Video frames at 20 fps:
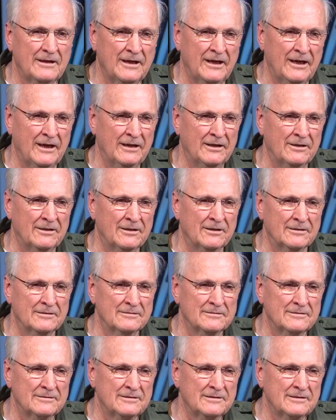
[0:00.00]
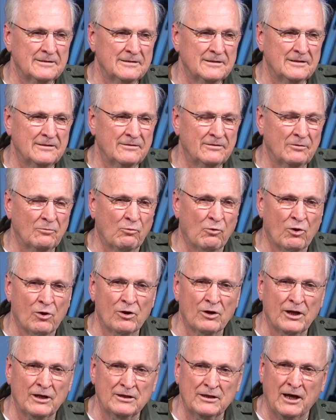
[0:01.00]
And uh, the word
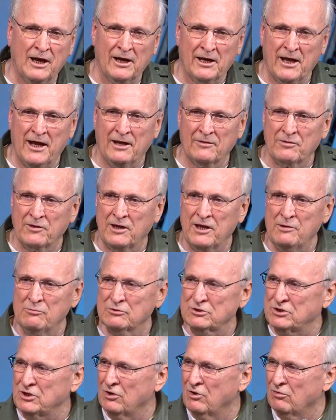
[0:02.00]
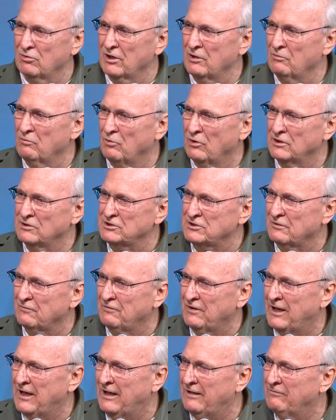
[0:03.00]
had got out that he was the only one
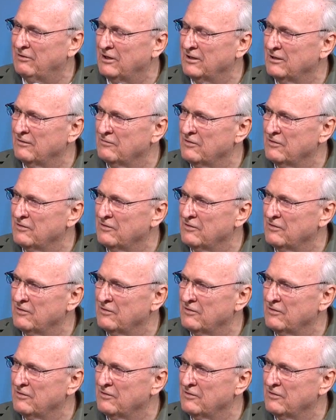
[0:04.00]
surviving of